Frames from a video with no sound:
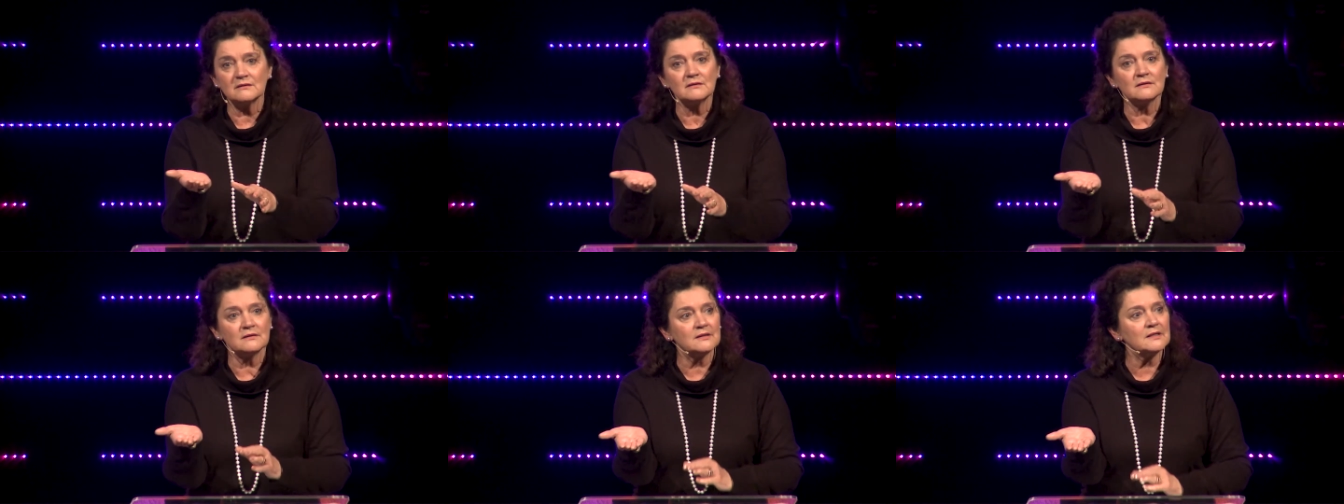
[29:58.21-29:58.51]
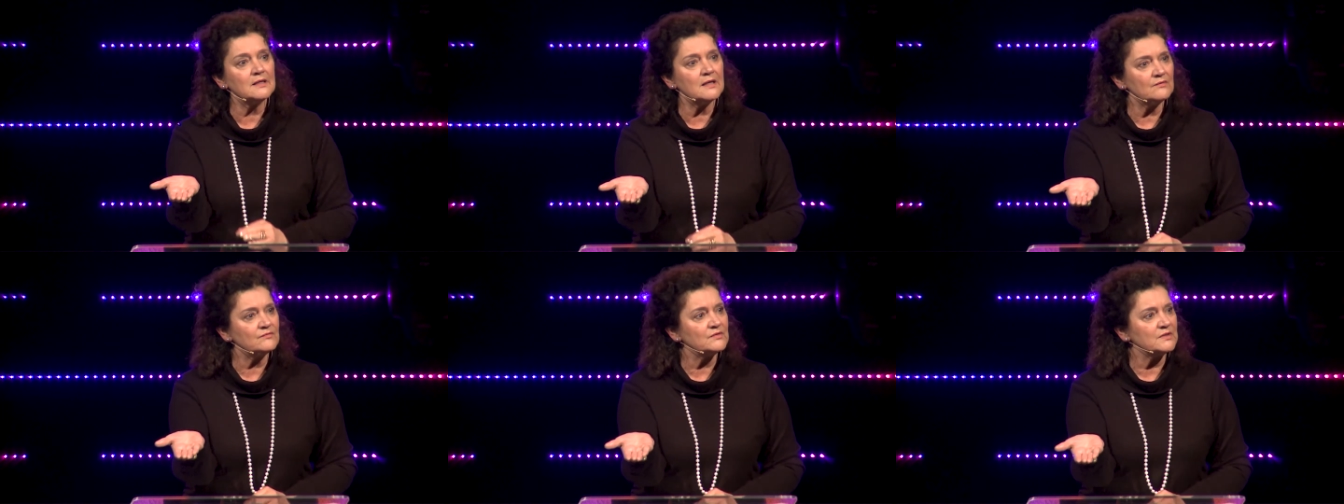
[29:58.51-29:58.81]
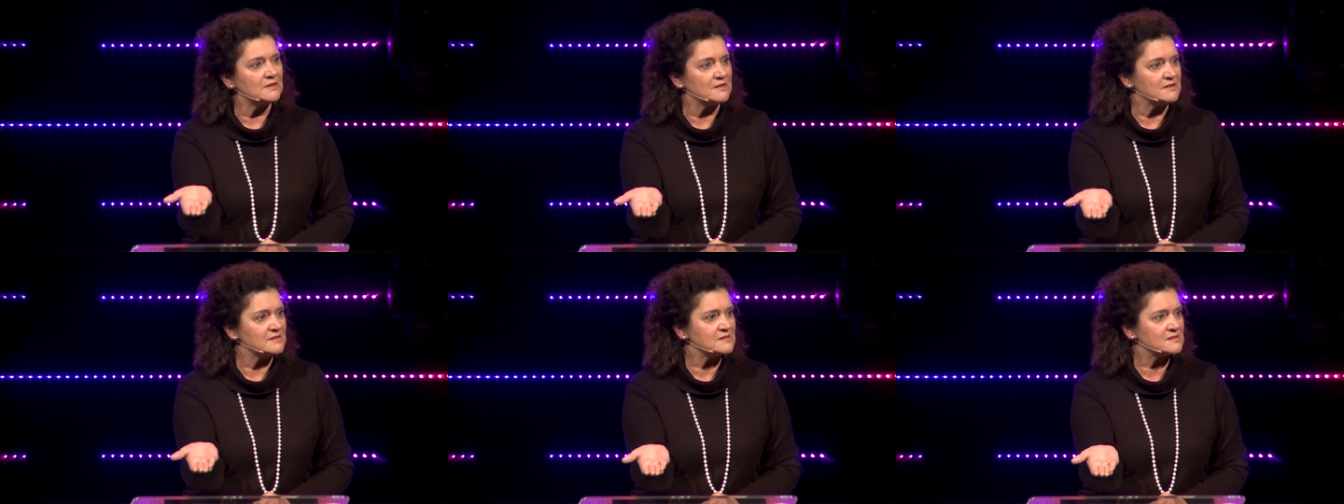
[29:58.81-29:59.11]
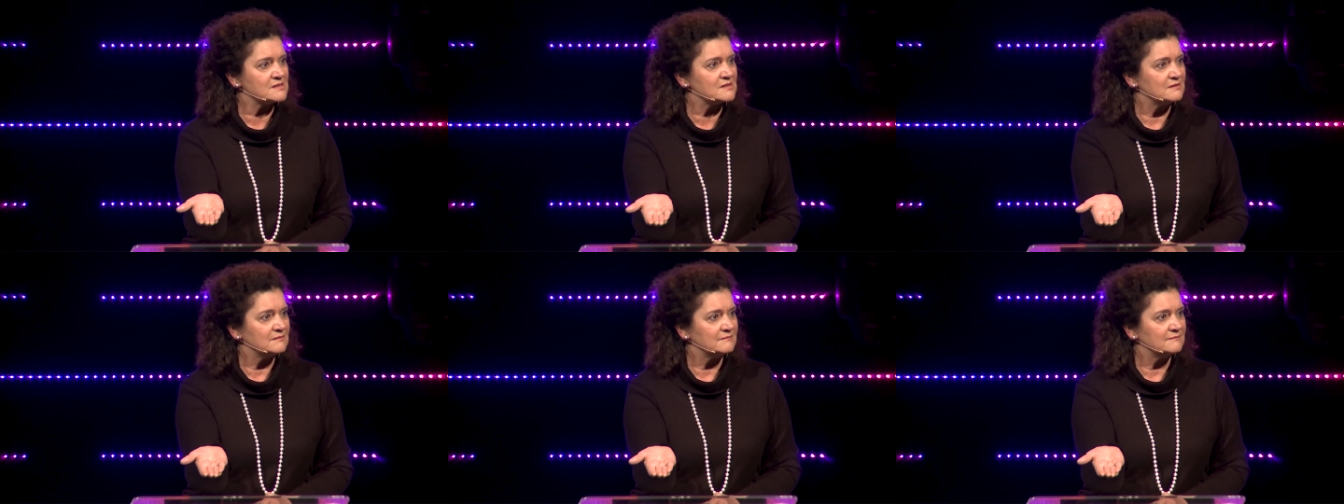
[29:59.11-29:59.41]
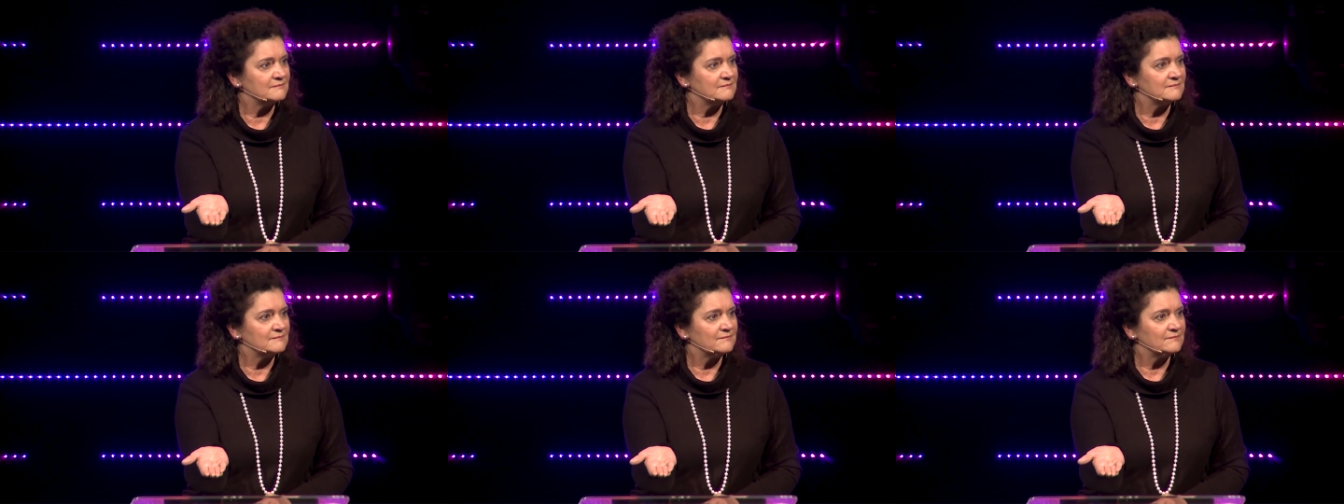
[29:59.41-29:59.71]
the evidence.
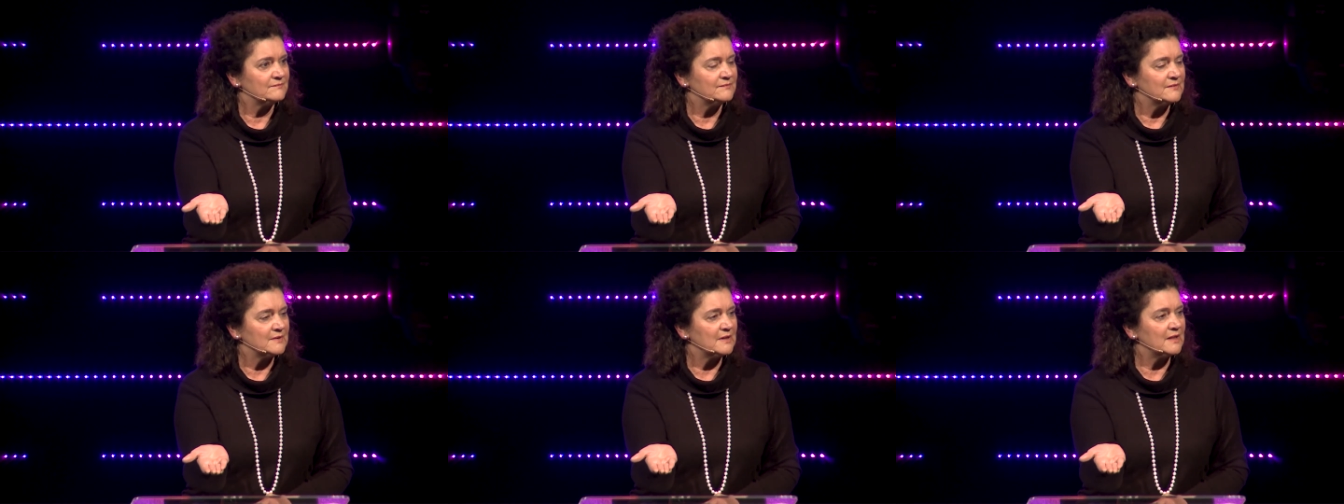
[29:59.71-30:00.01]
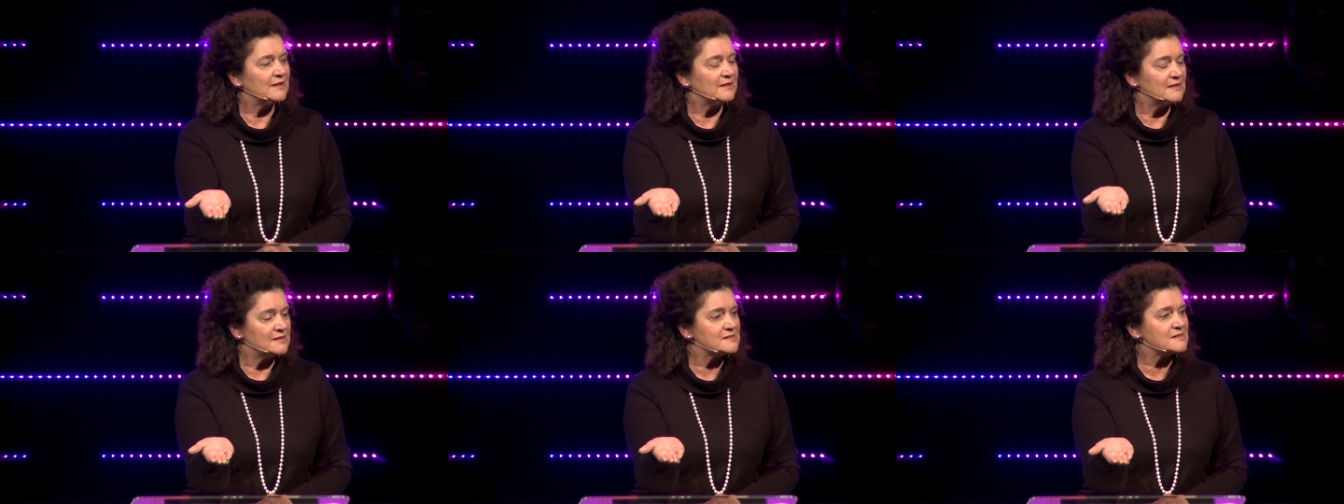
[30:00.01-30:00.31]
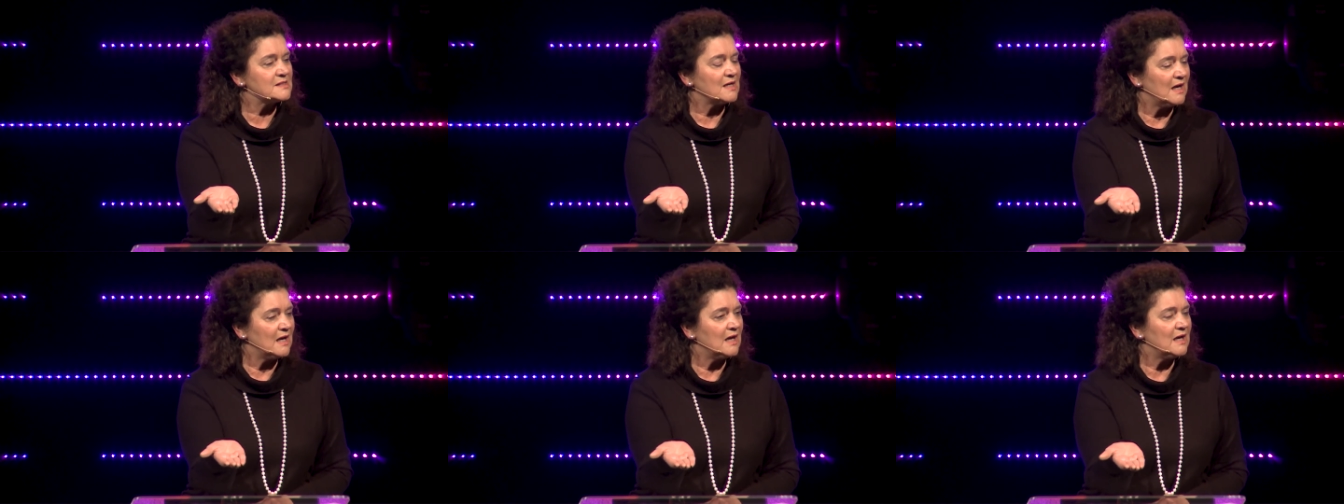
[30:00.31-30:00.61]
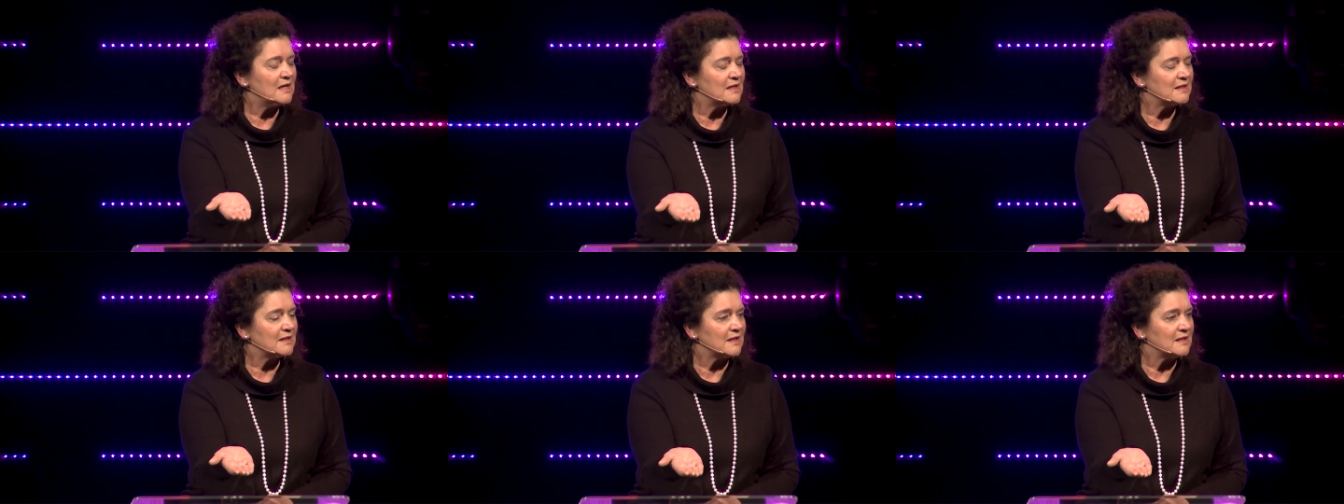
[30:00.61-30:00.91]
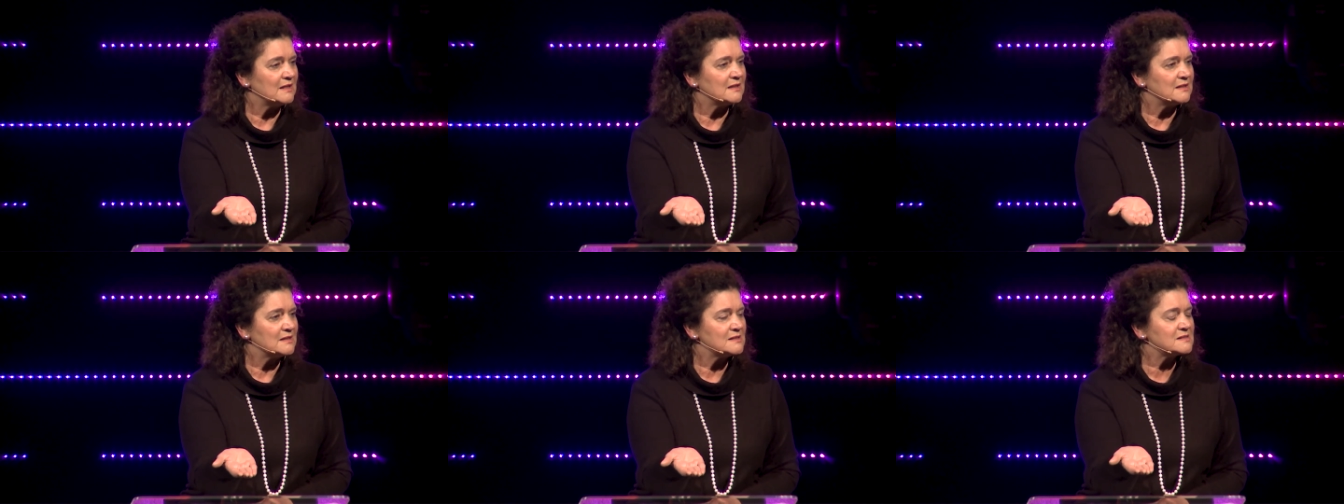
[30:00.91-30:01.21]
And it's a
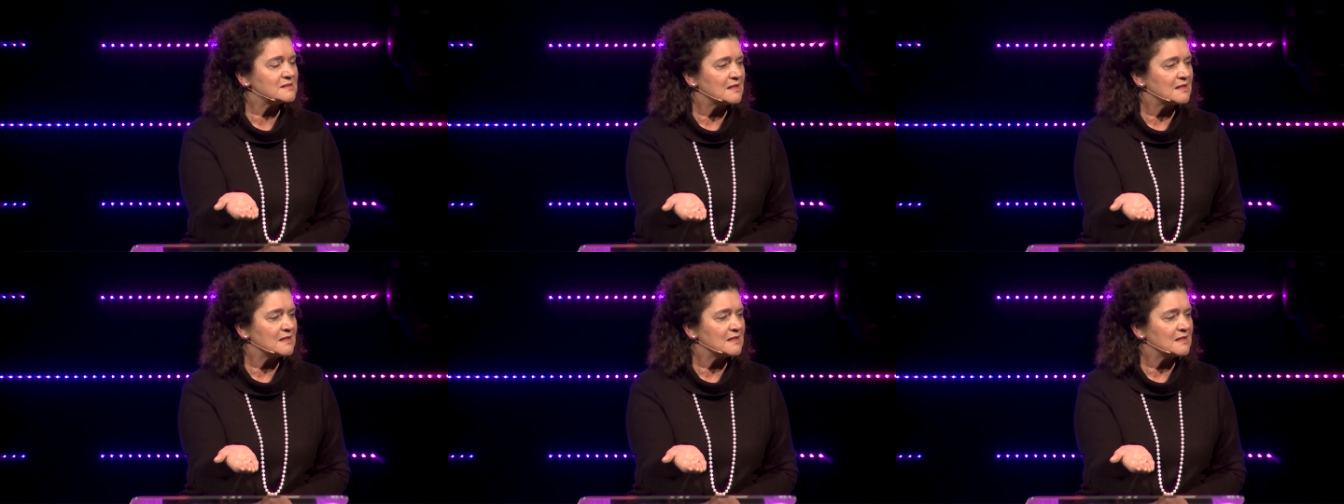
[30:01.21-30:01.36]
heartache, it's a